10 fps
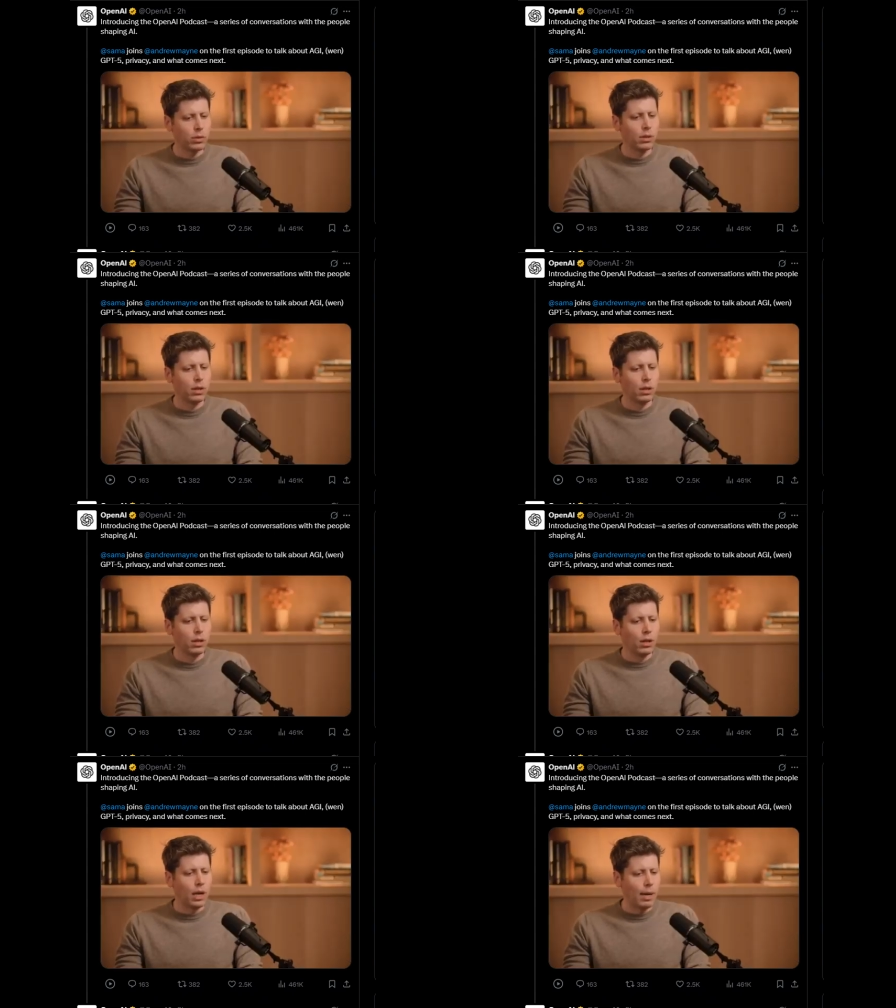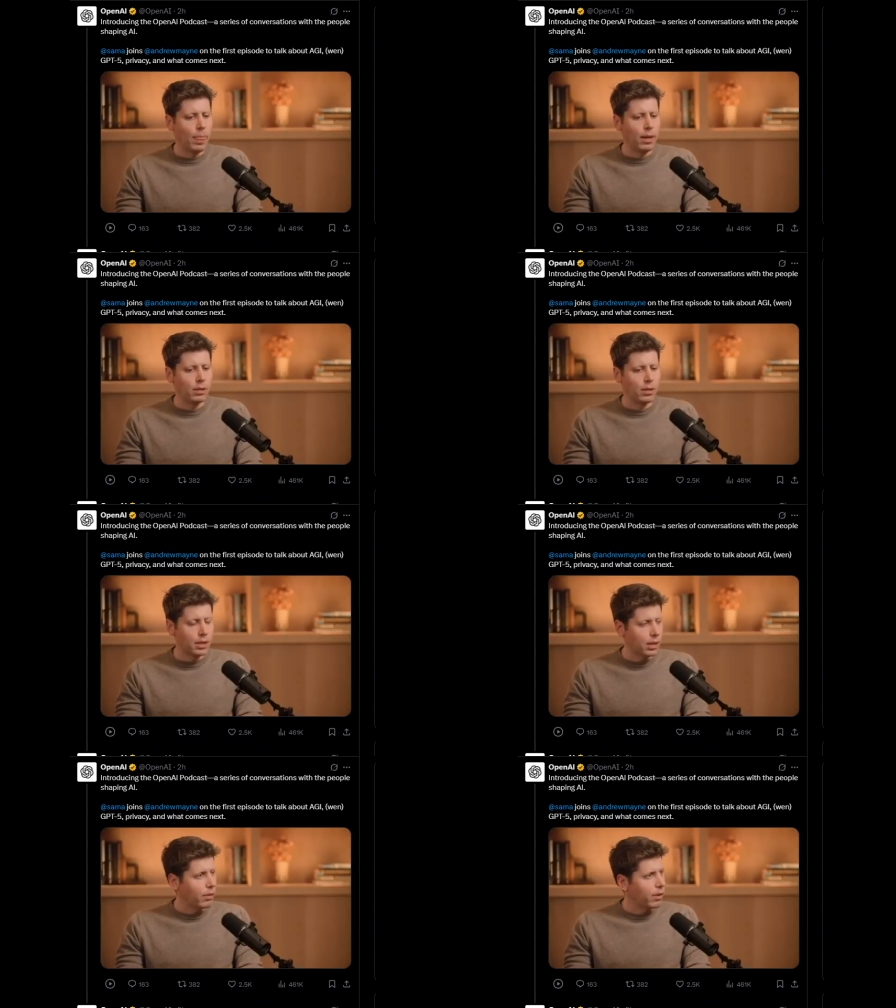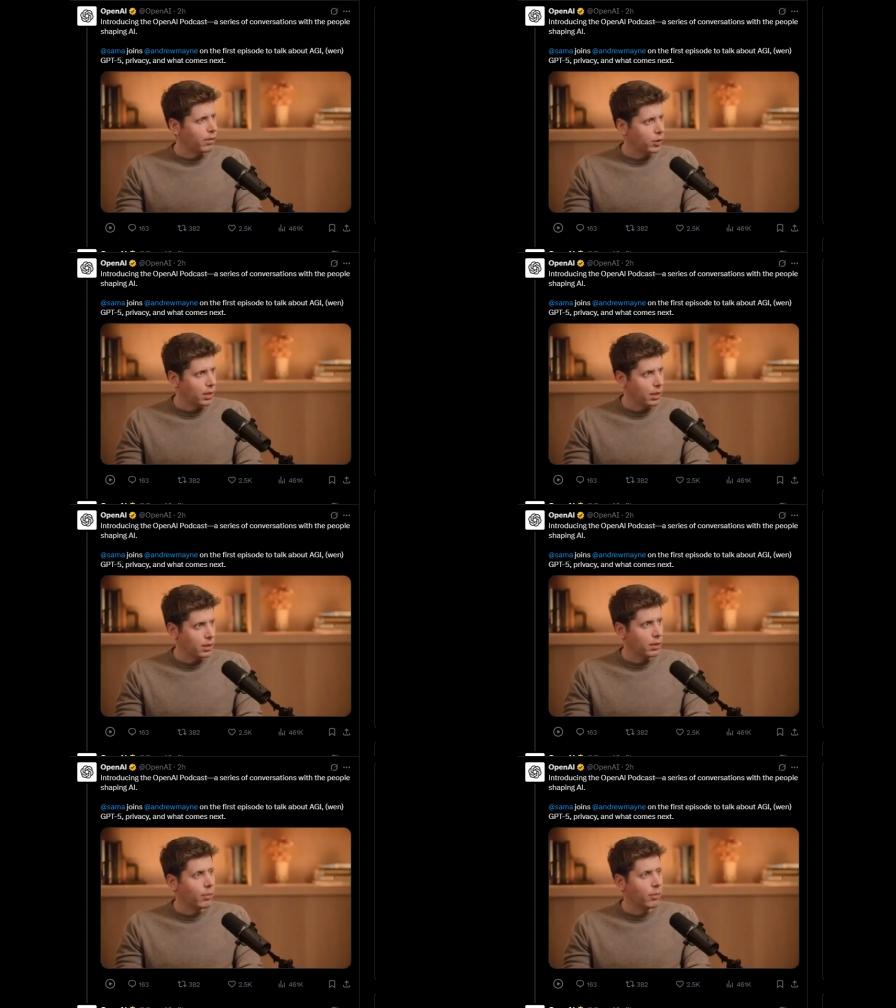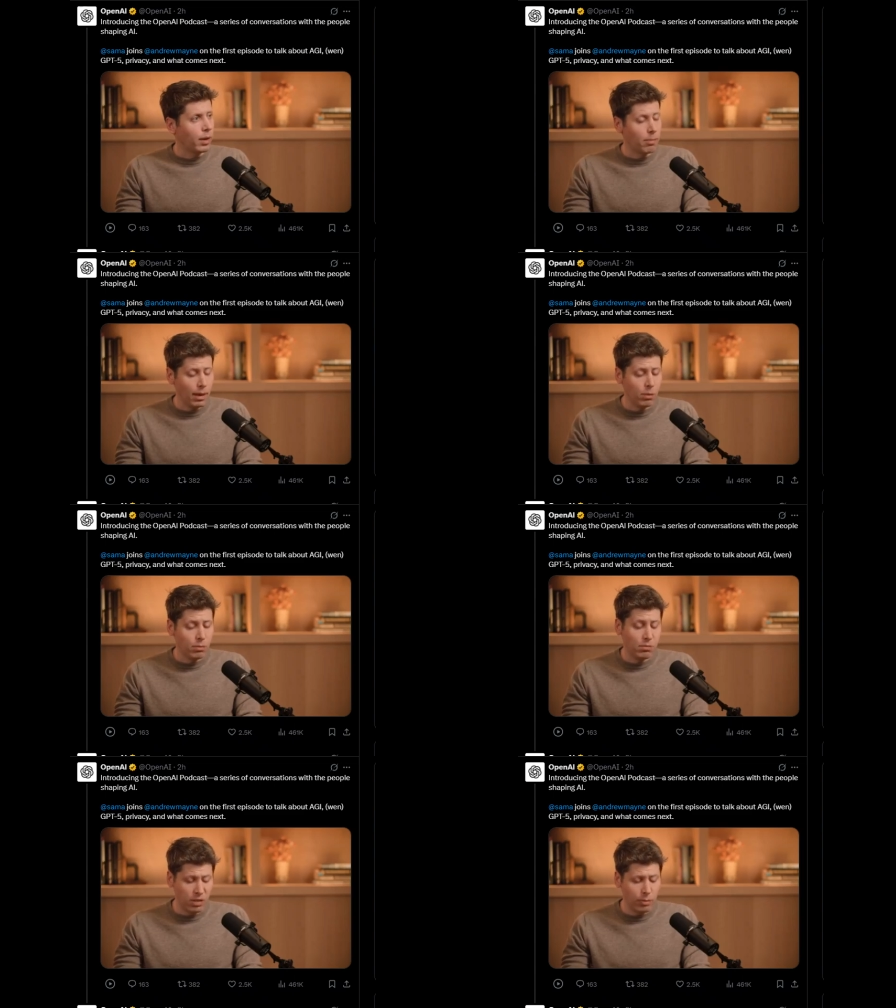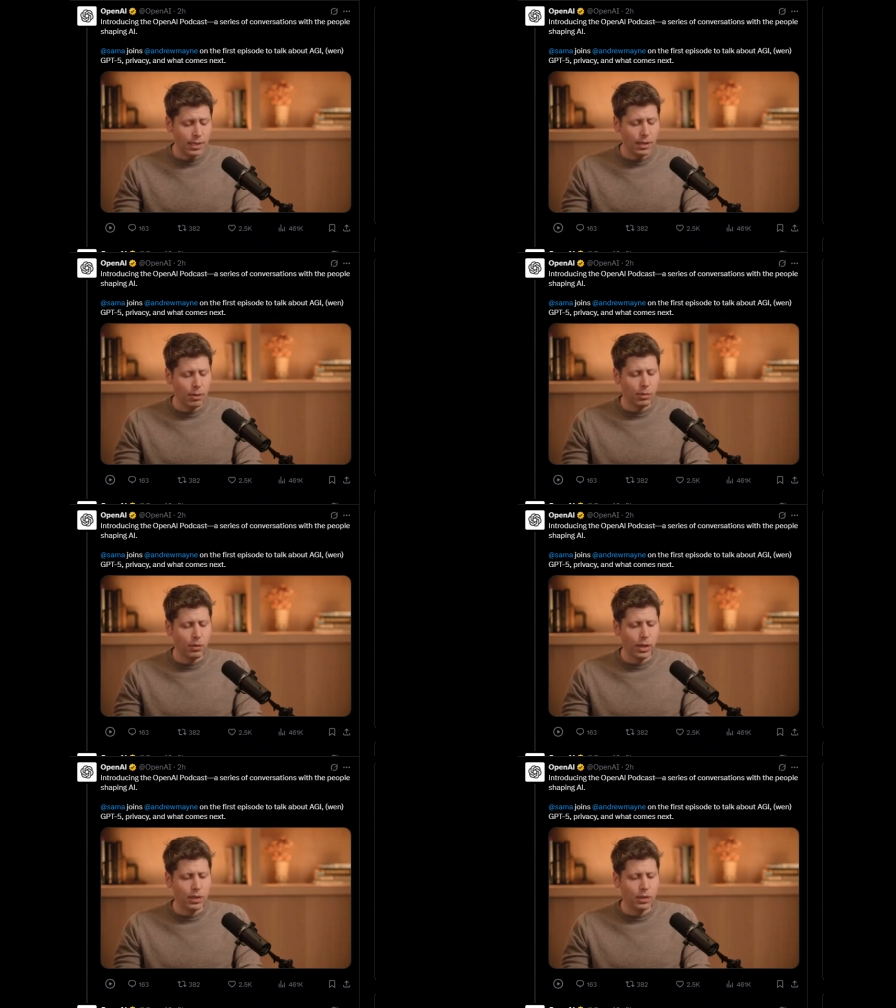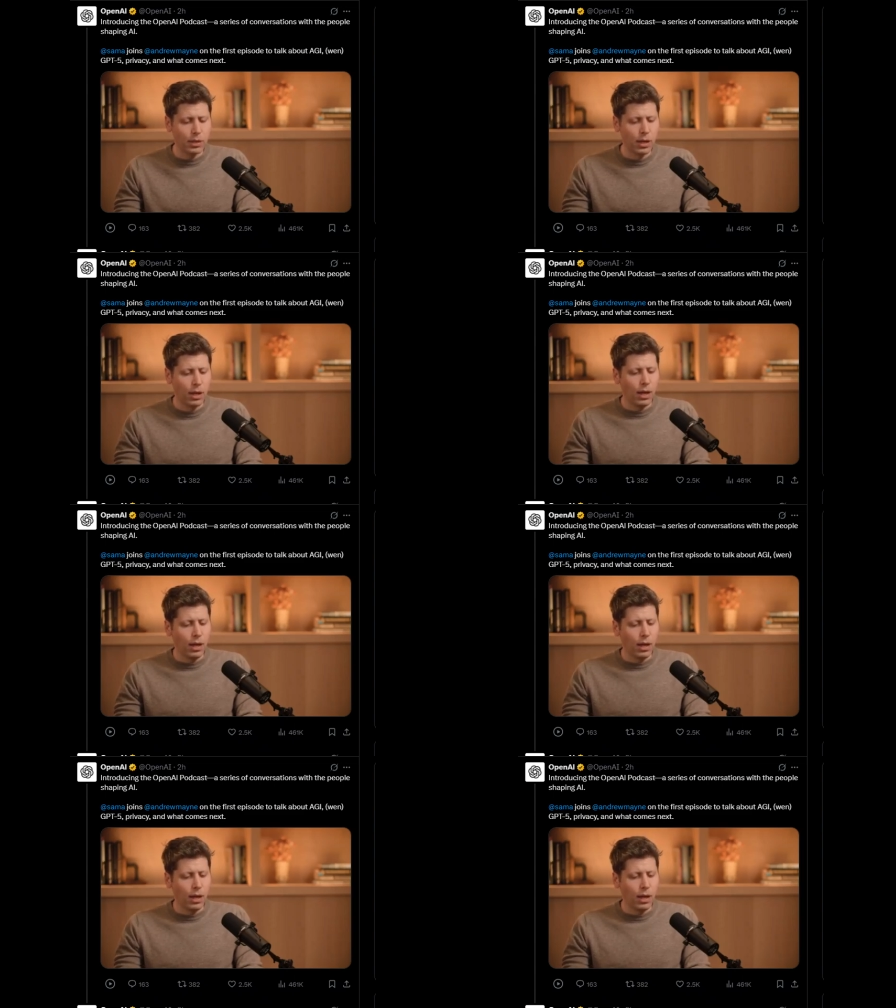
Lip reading: close, to the discovery of the transistor in many surprising number of ways.